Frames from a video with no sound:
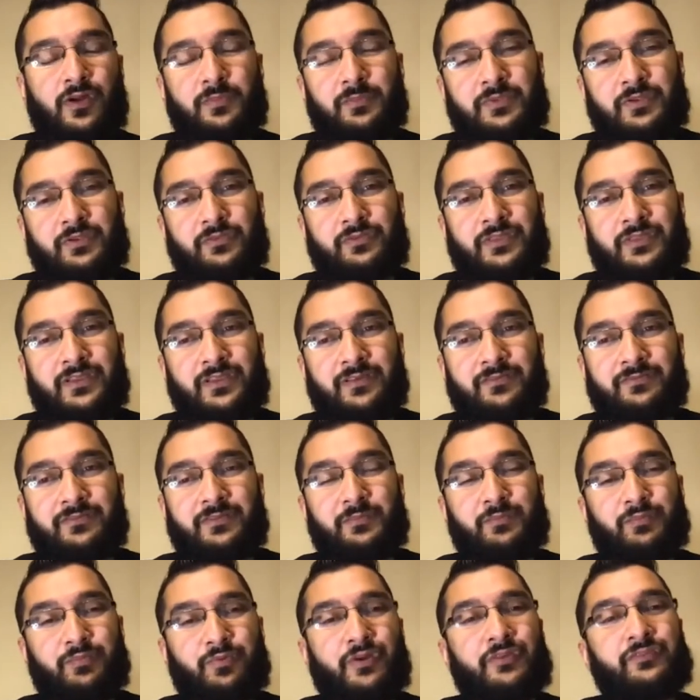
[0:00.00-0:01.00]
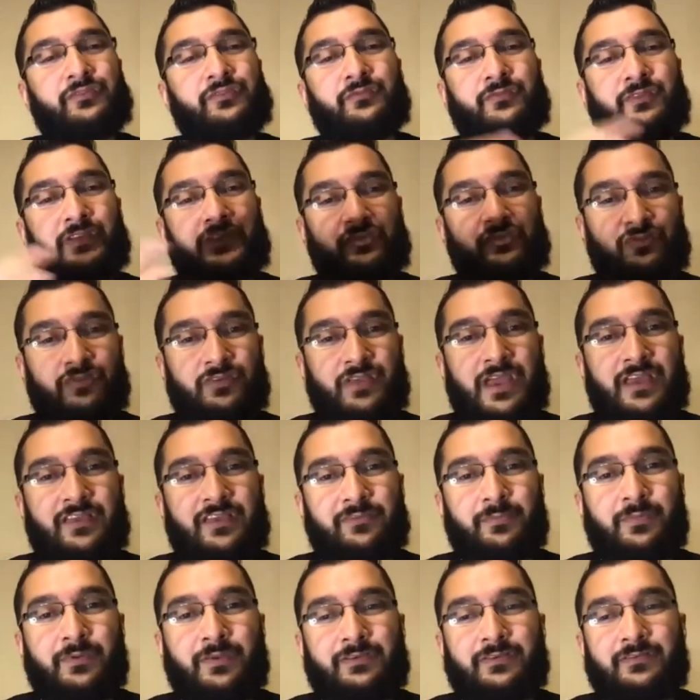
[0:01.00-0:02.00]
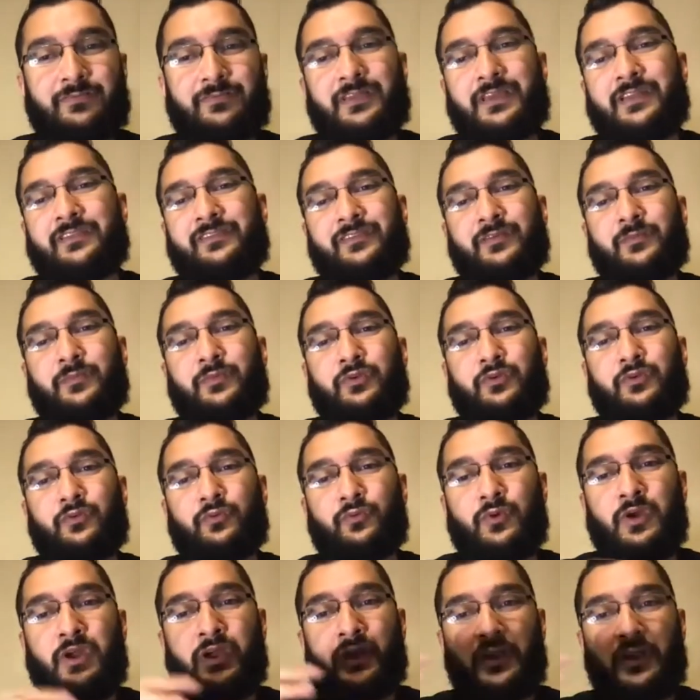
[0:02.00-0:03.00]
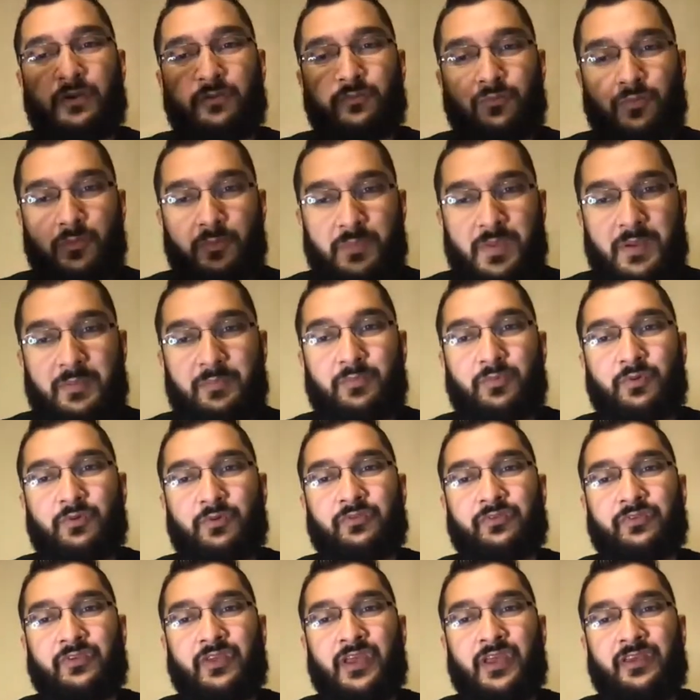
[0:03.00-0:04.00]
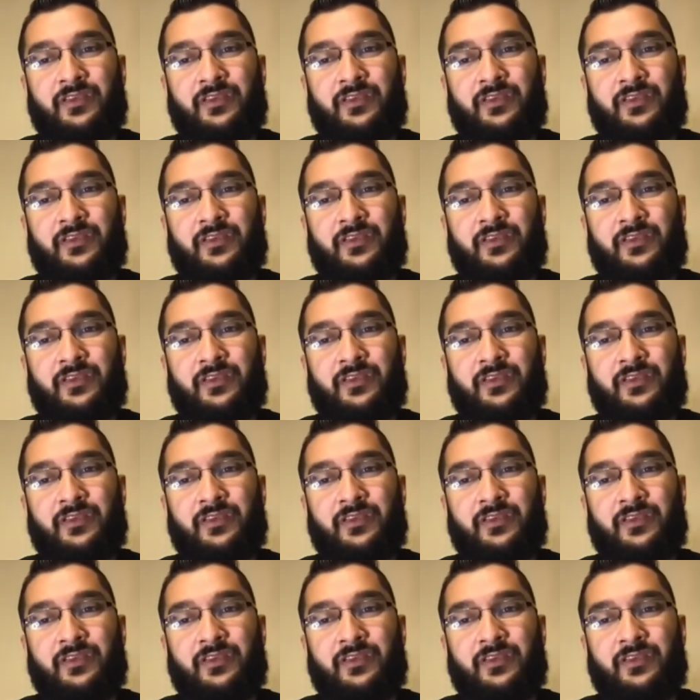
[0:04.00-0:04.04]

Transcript: but you think of the preservation aspect of that, someone who remembers,